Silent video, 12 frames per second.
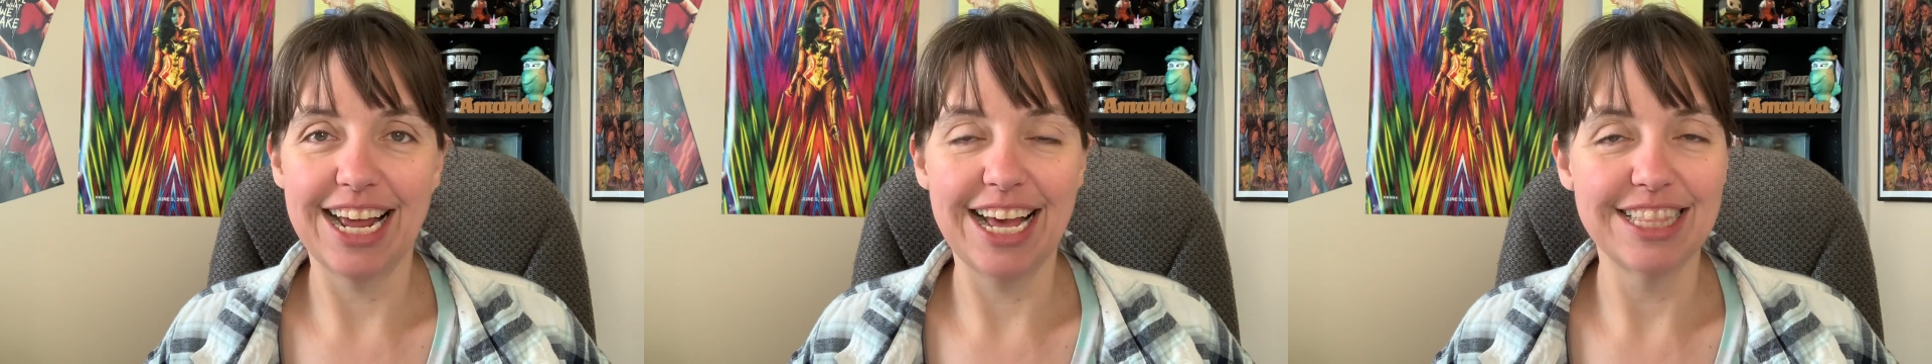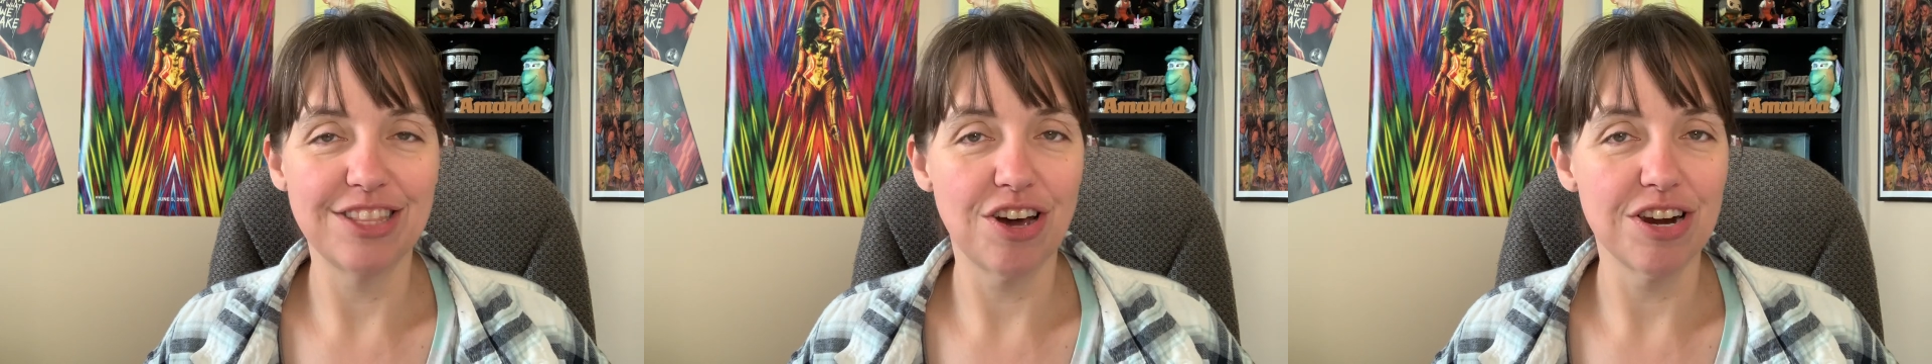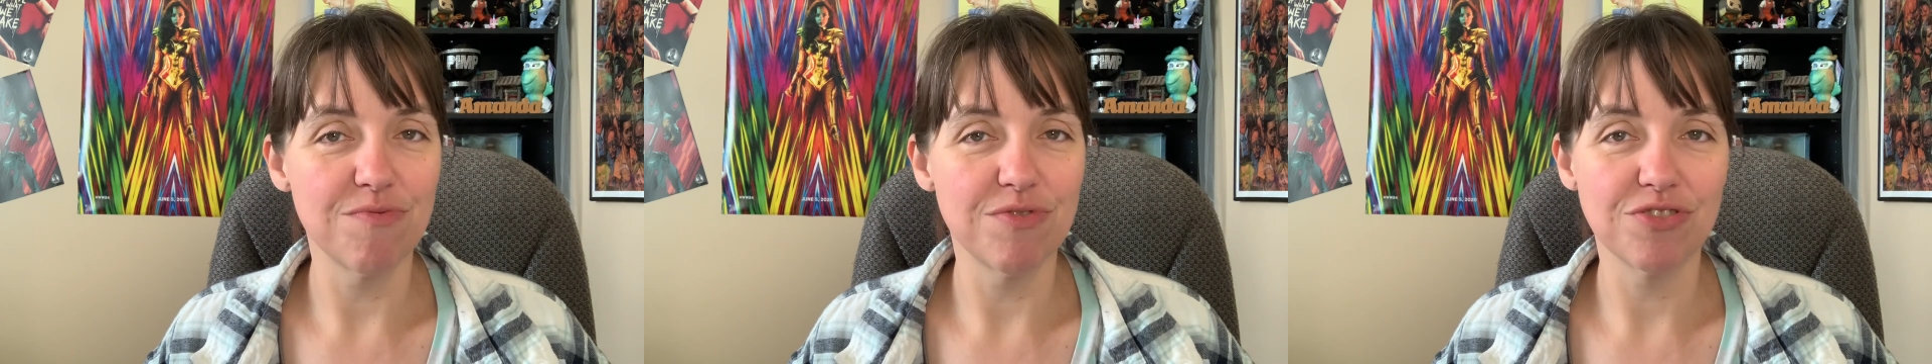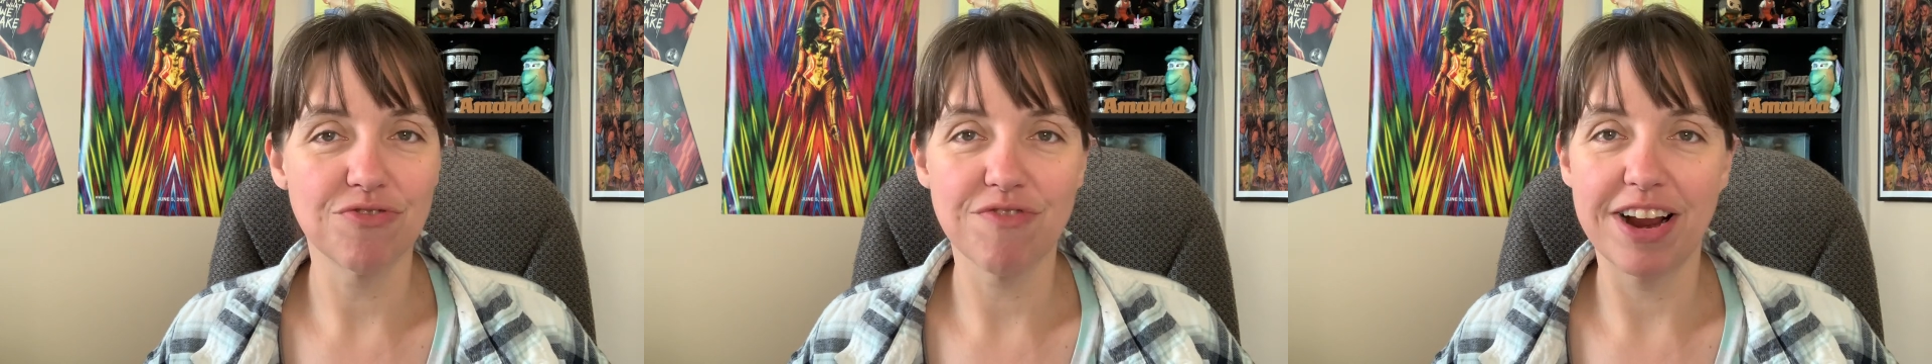I thought it
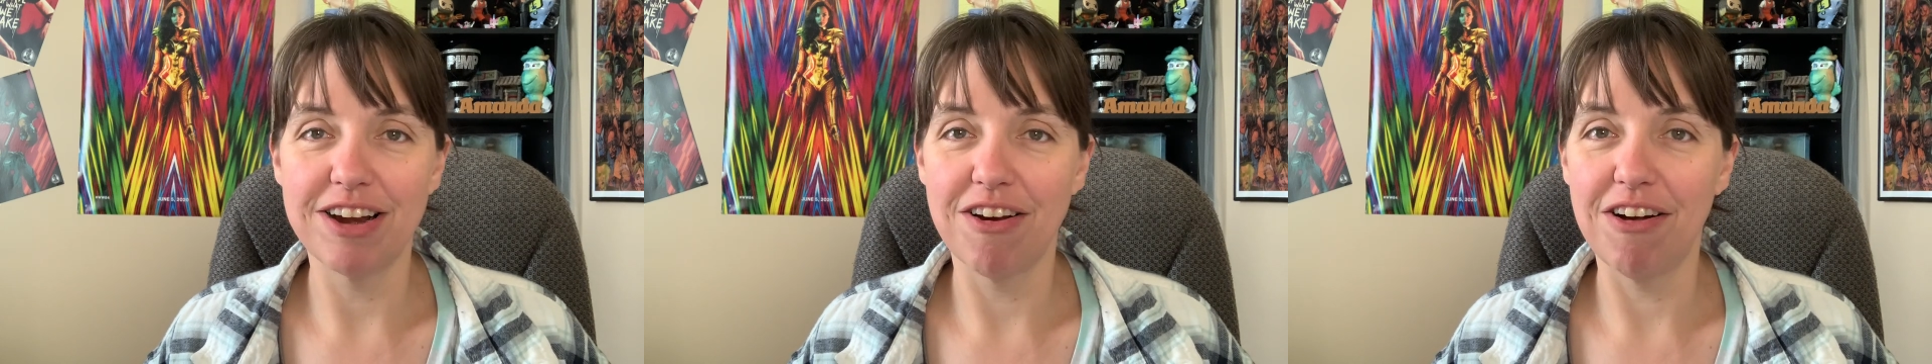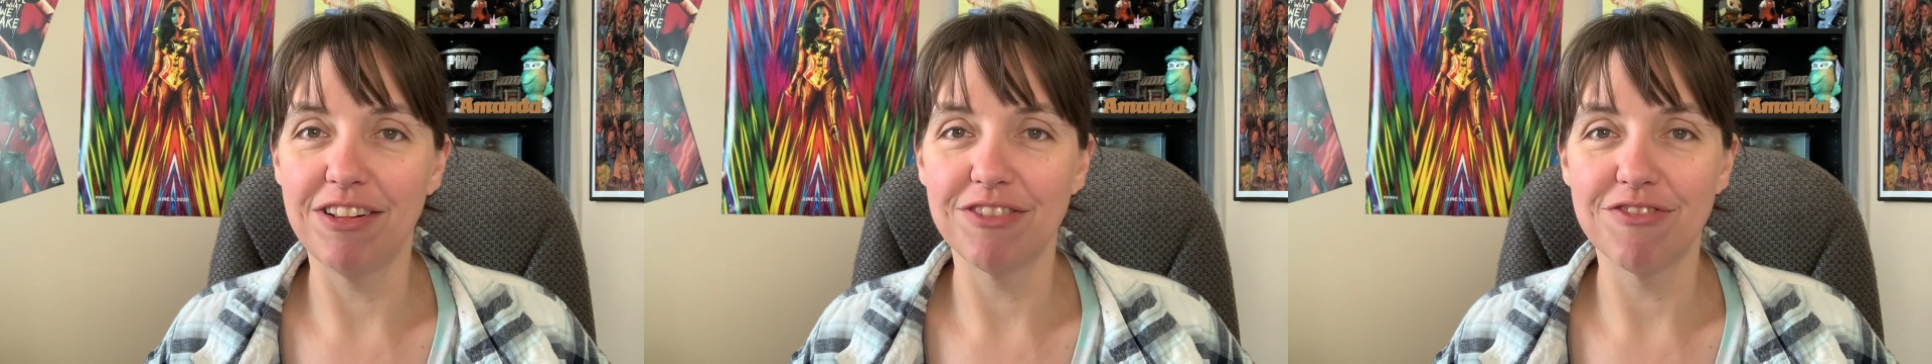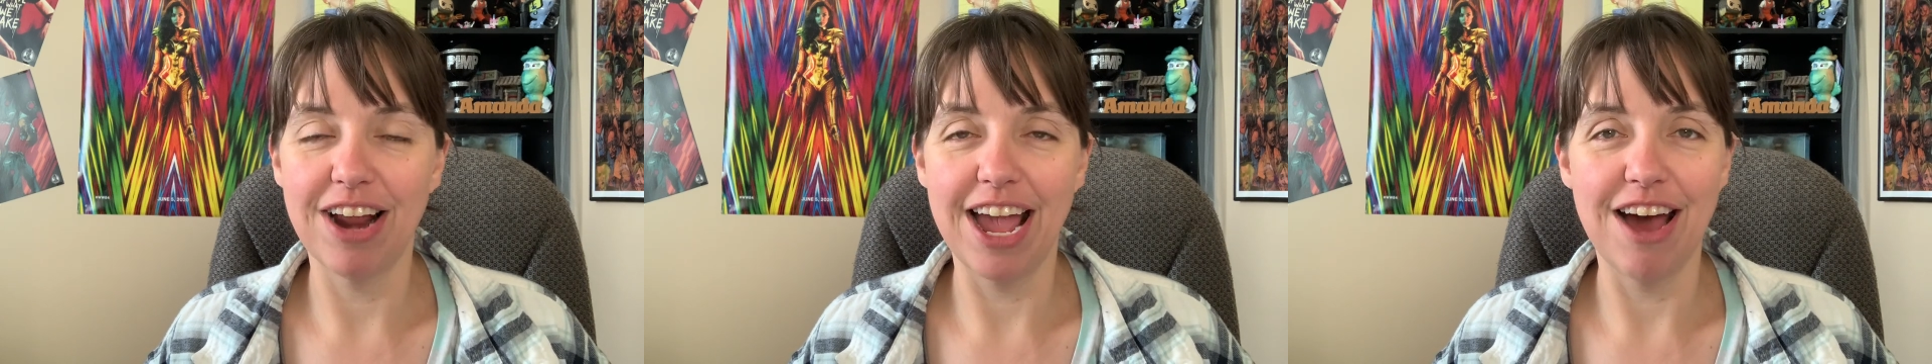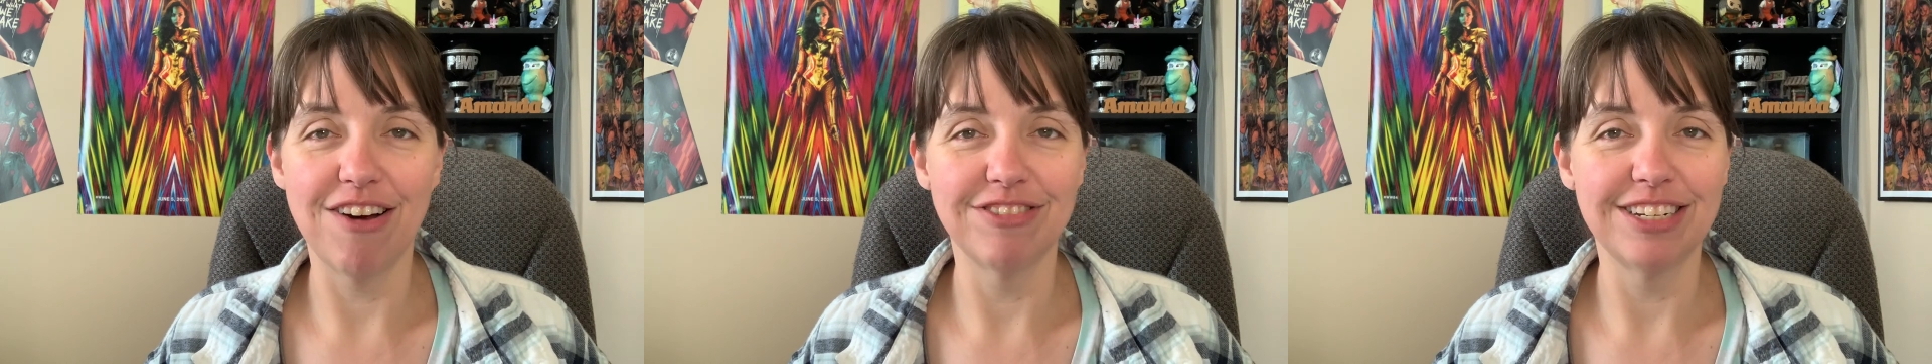was great all
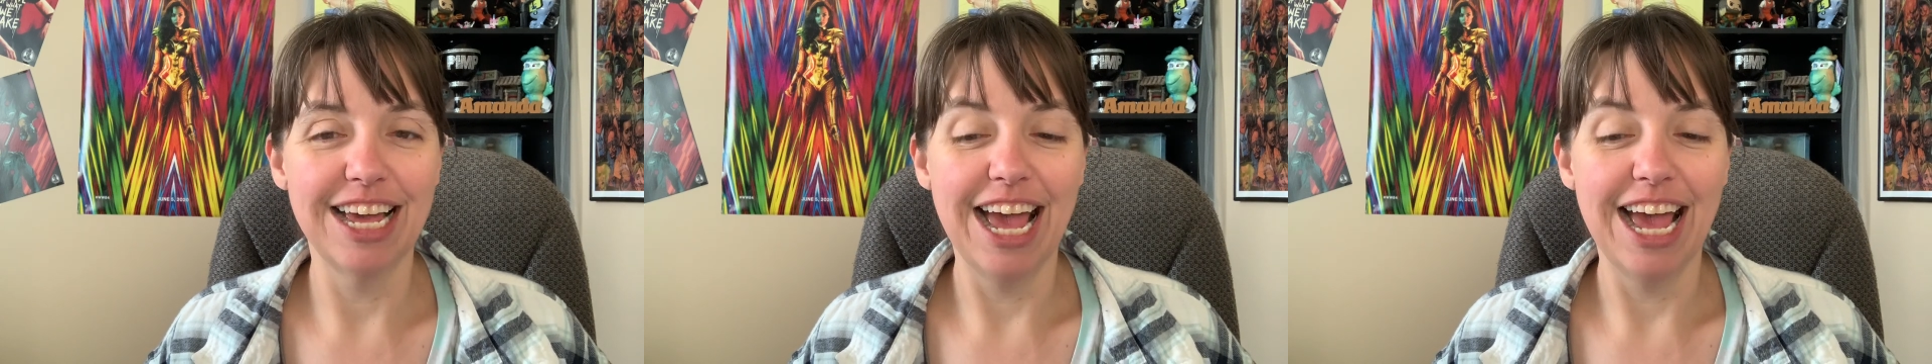around.